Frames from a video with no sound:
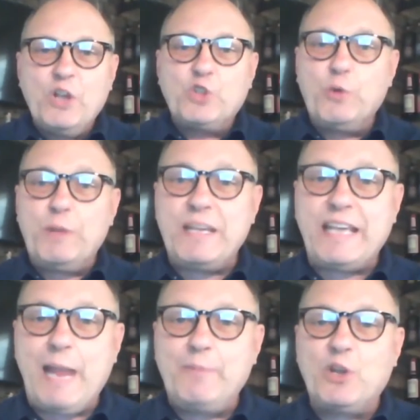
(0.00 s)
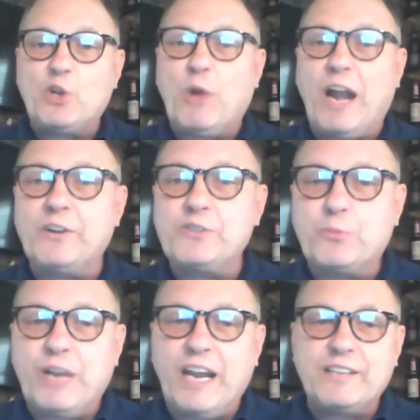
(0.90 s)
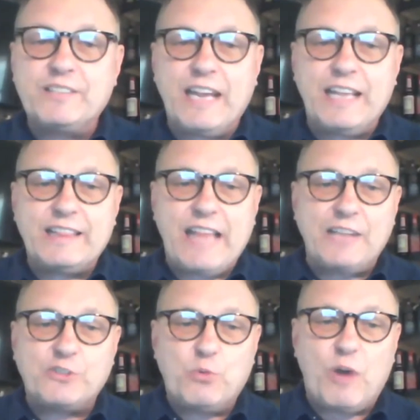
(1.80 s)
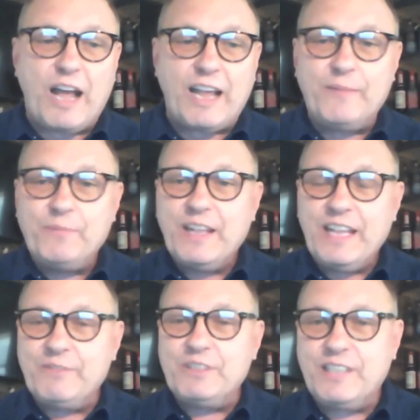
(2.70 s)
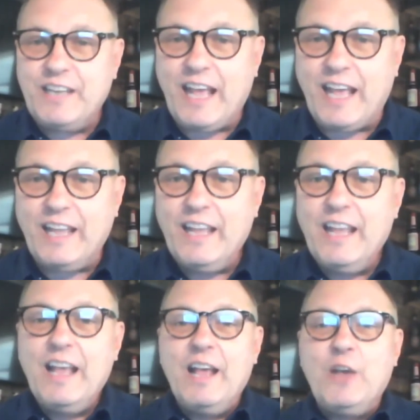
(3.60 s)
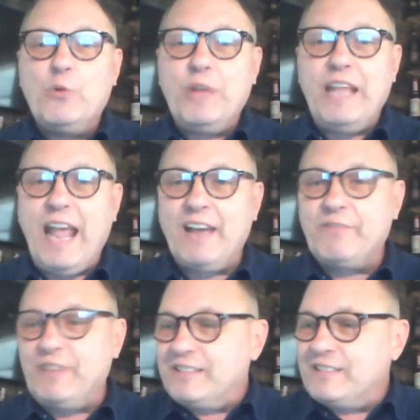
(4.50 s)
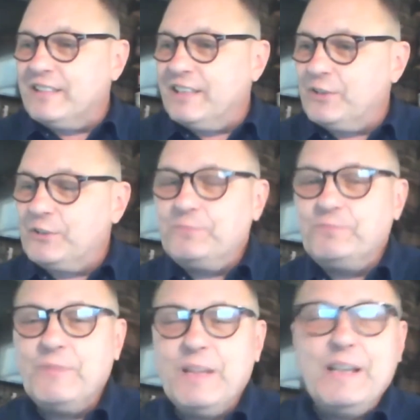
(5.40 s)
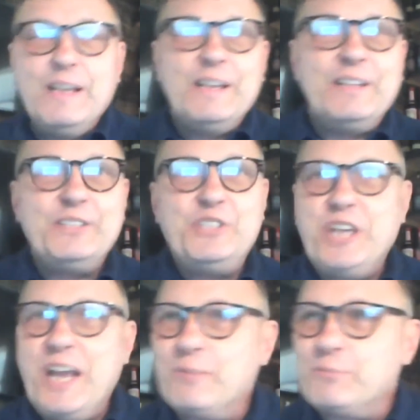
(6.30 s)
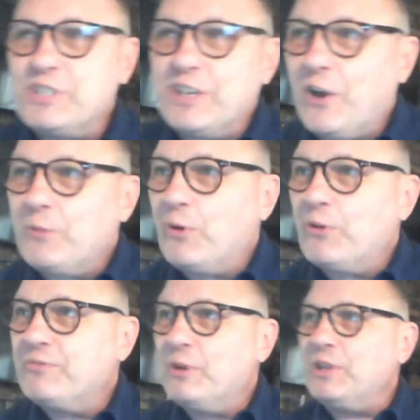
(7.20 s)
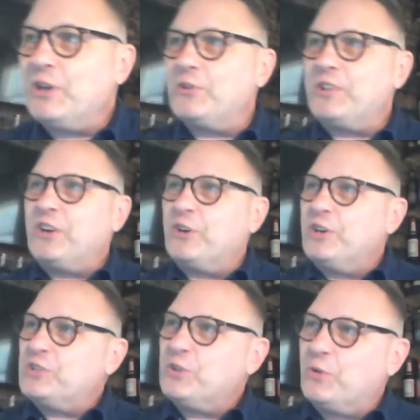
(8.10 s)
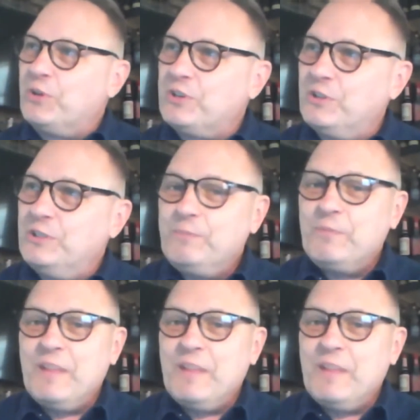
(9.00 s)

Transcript: So we became the acquirers of brands, and that's why, even today, we have these little gems in our portfolio that are historical